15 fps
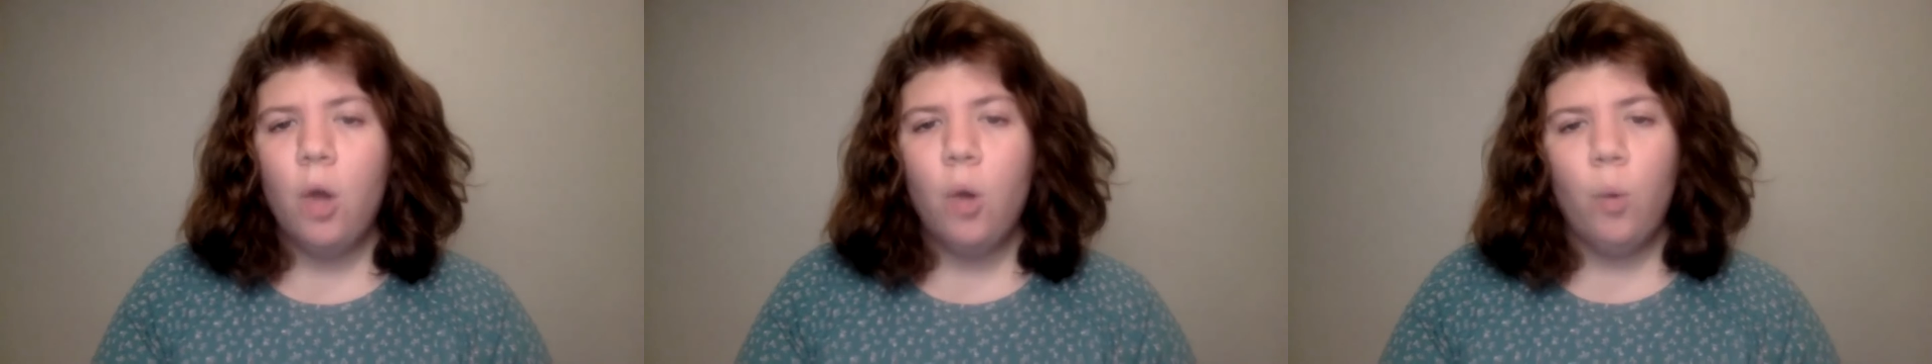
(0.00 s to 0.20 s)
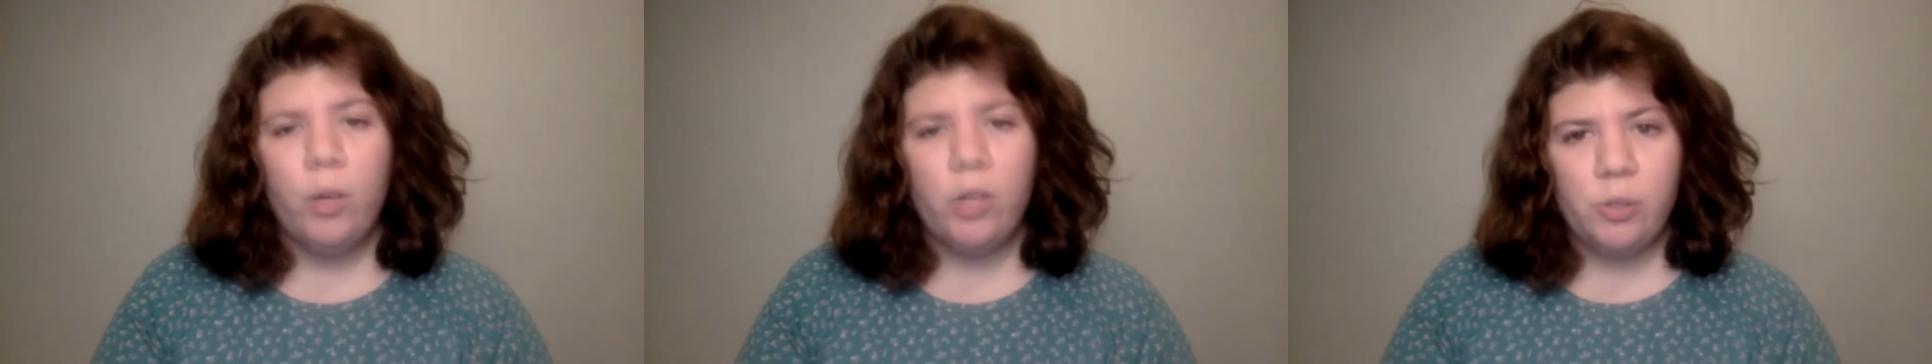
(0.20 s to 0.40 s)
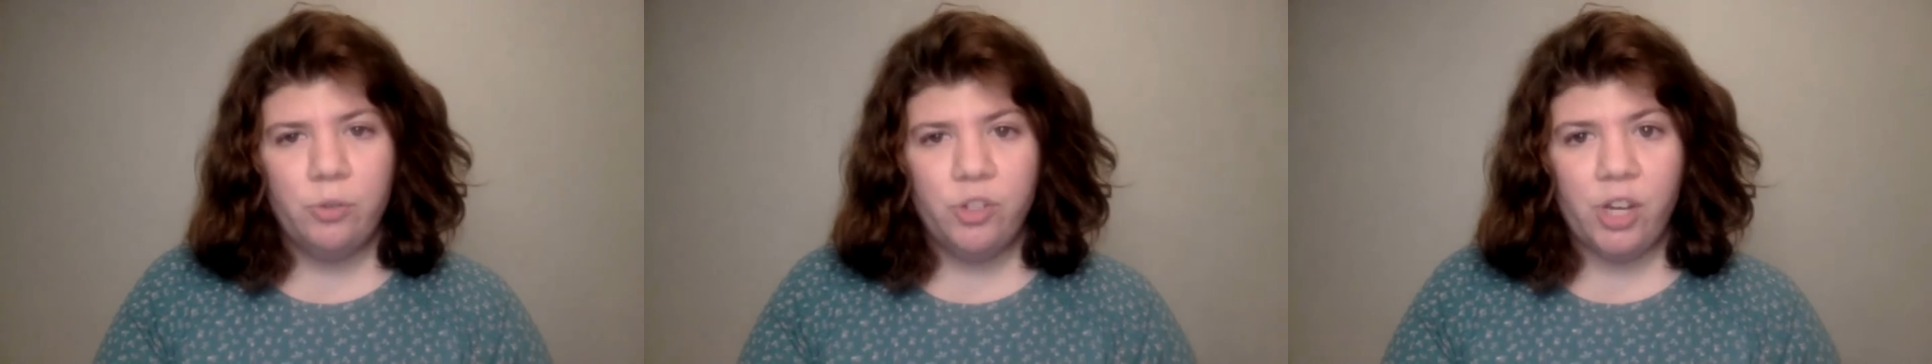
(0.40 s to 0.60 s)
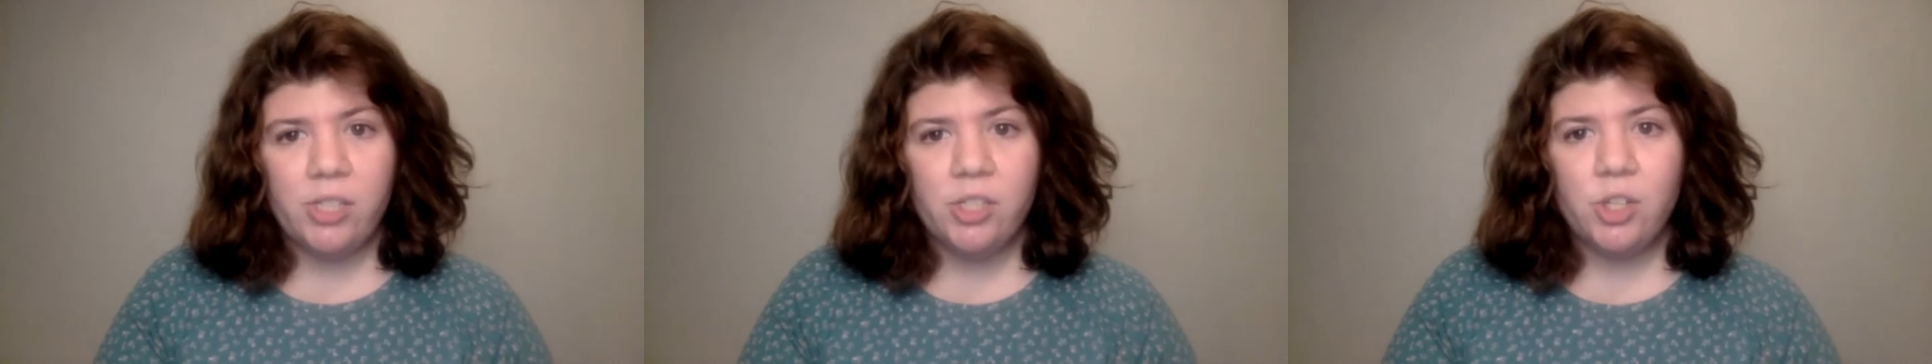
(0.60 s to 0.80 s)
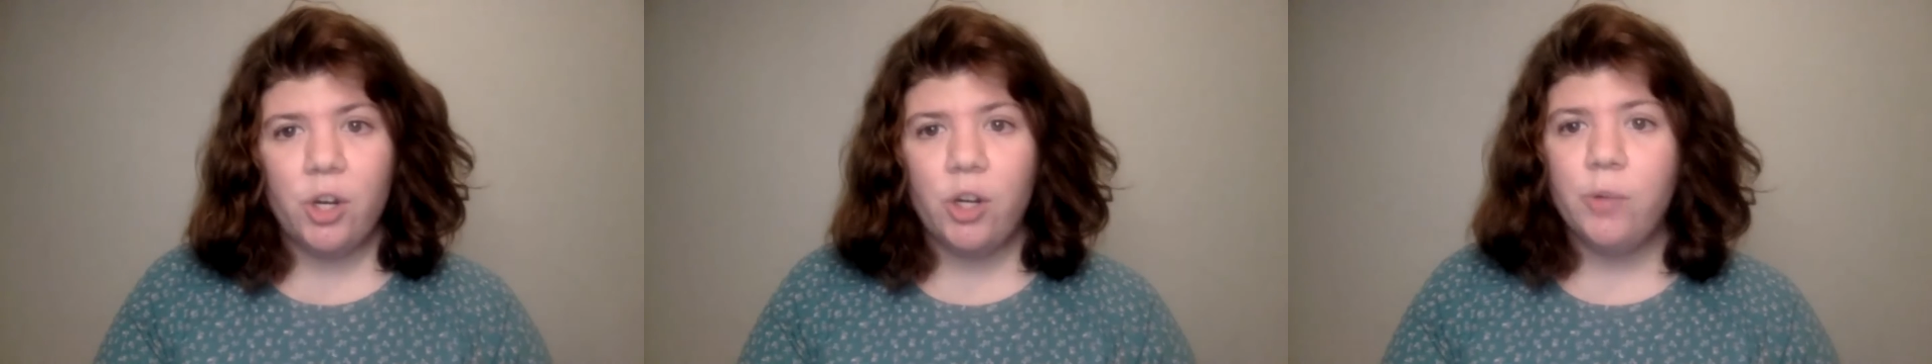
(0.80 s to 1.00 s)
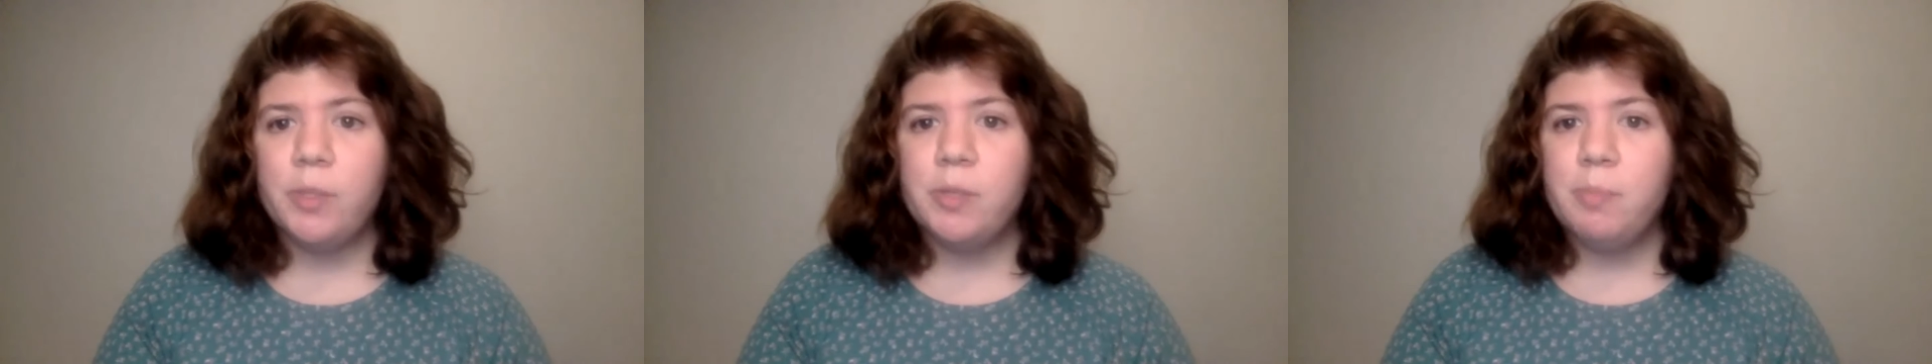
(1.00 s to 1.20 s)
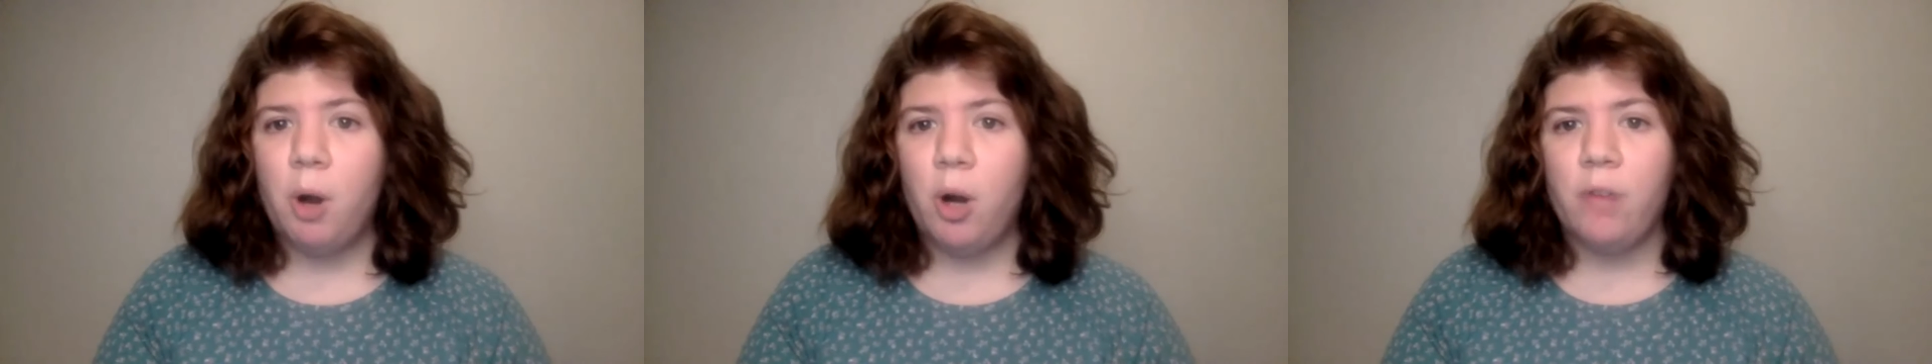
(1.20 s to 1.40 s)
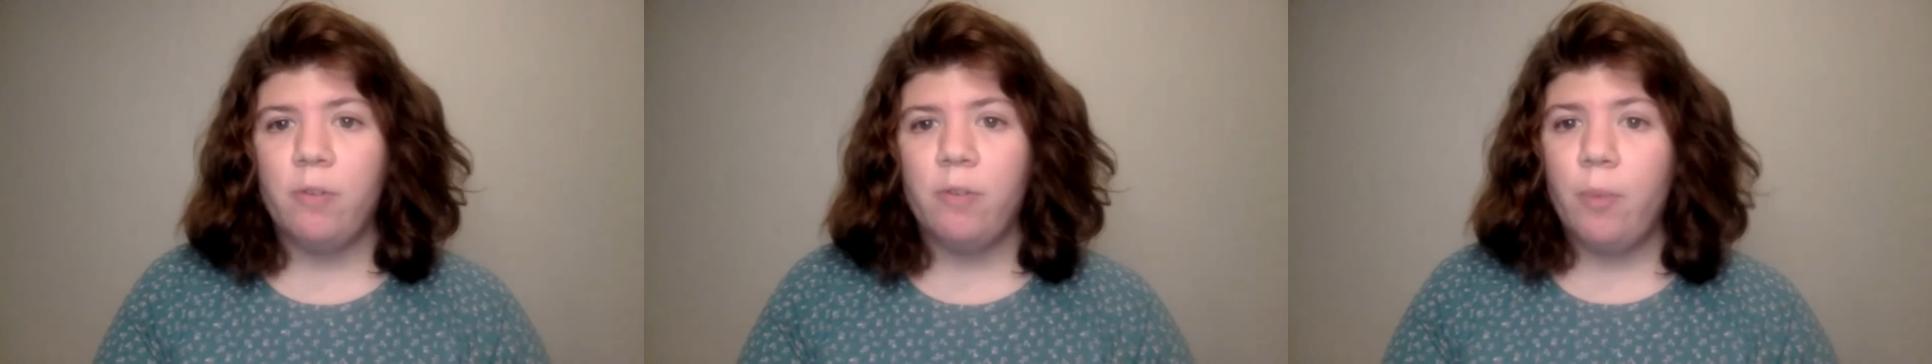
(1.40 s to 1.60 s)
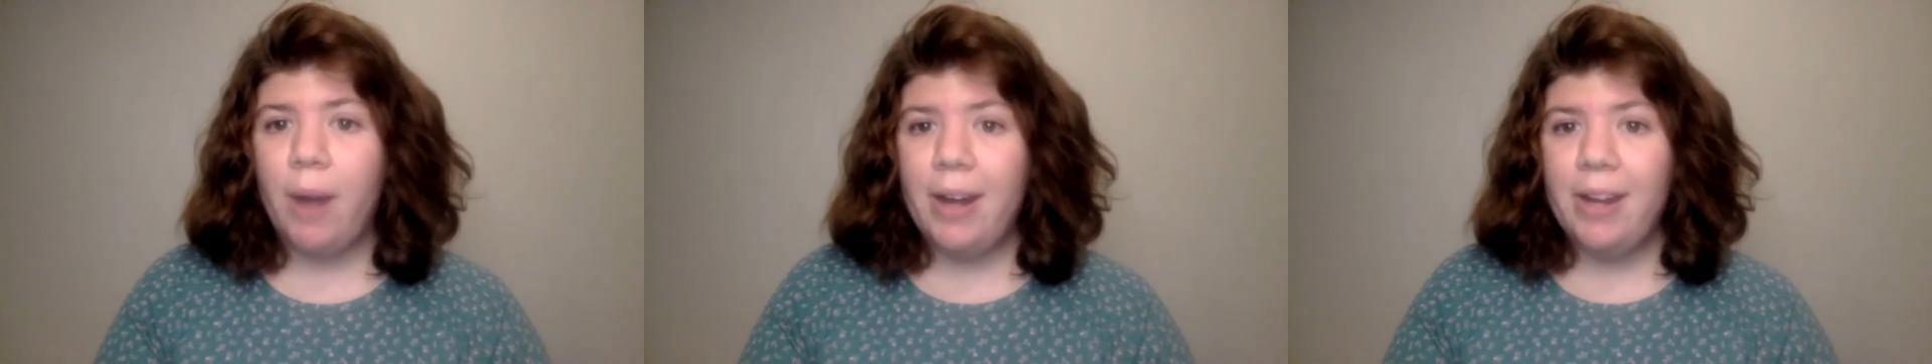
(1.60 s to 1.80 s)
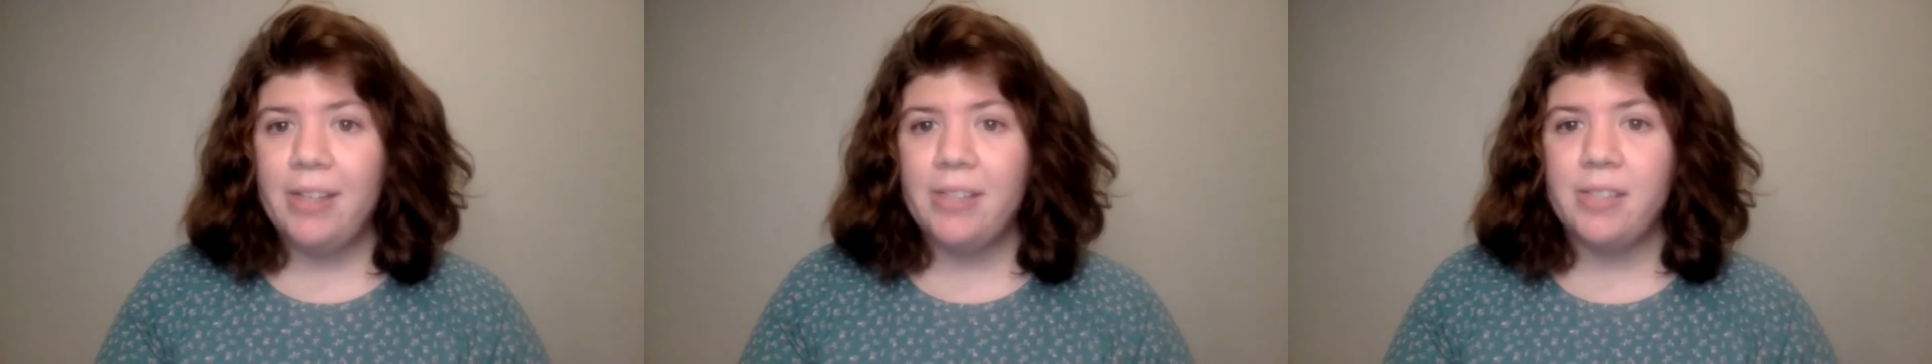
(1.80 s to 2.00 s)
What you just heard was part of a
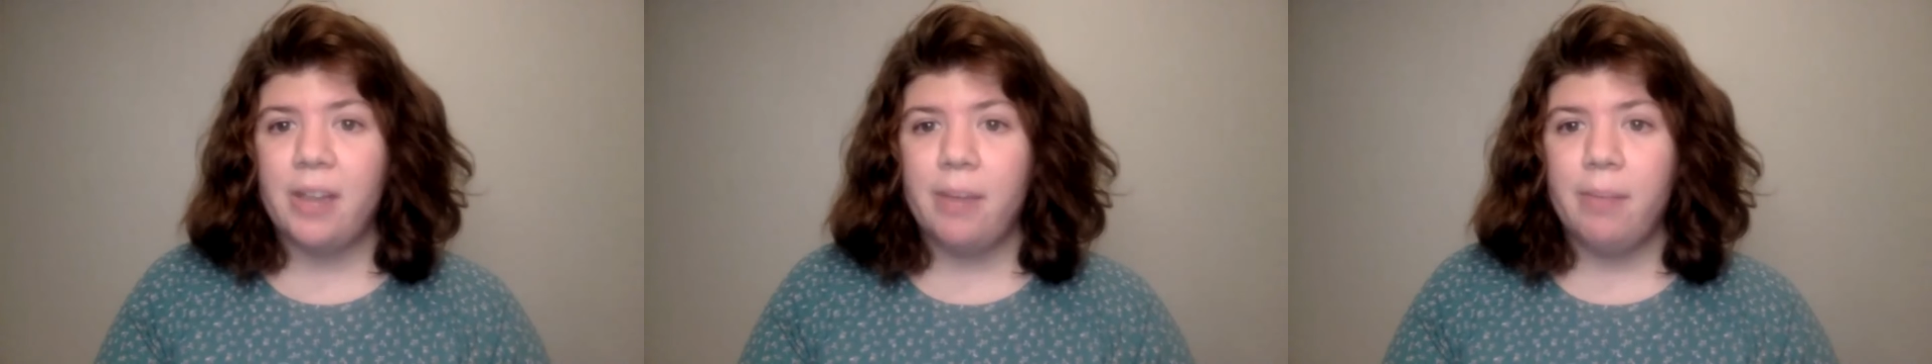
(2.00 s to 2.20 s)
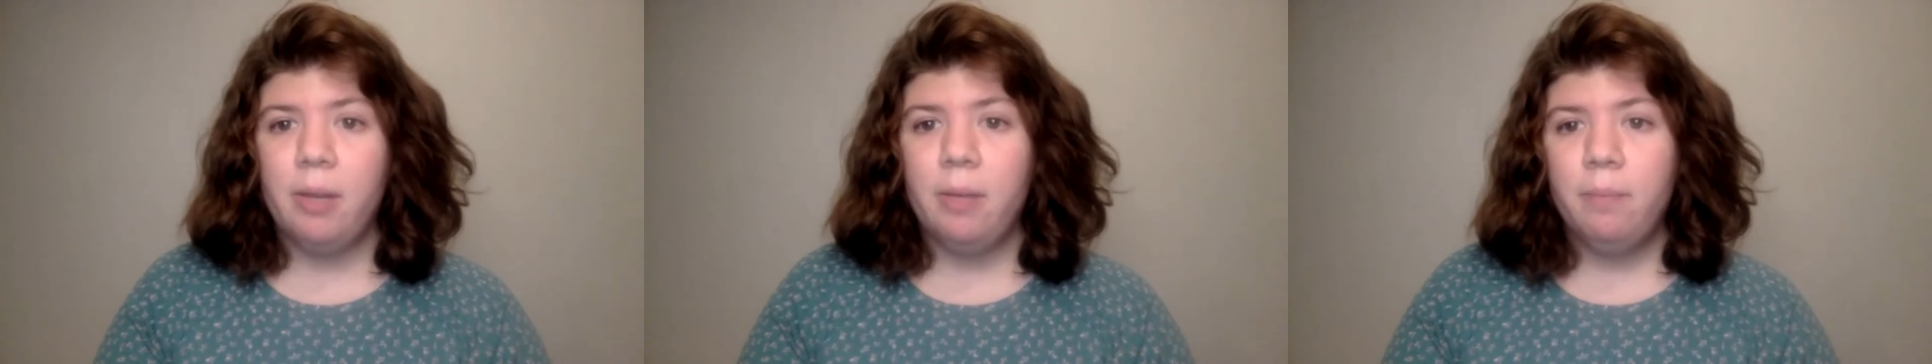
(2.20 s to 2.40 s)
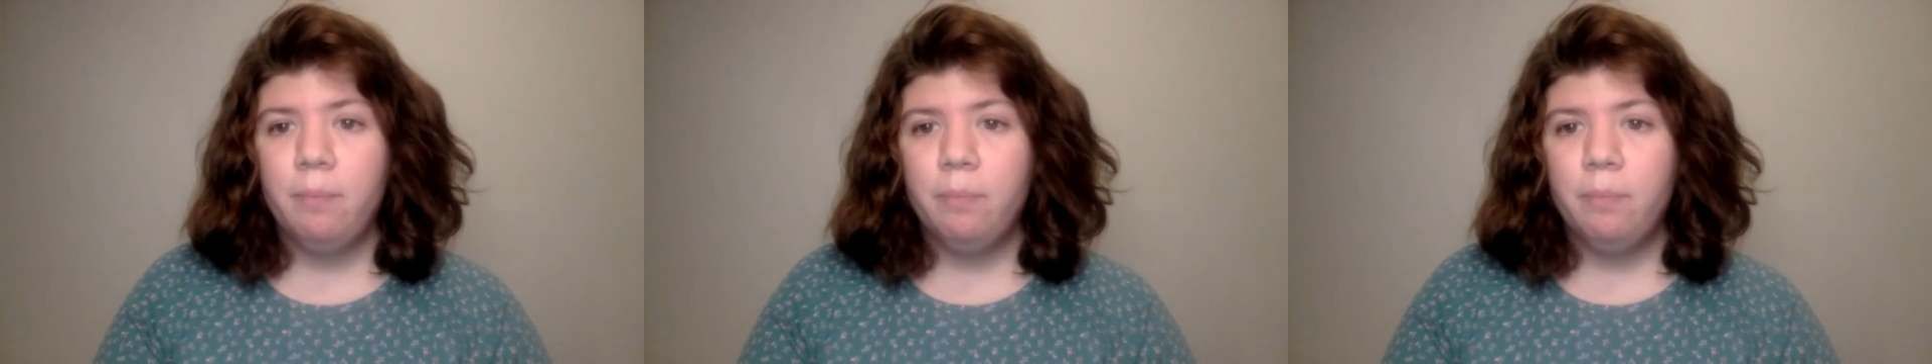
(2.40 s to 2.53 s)
writing assignment.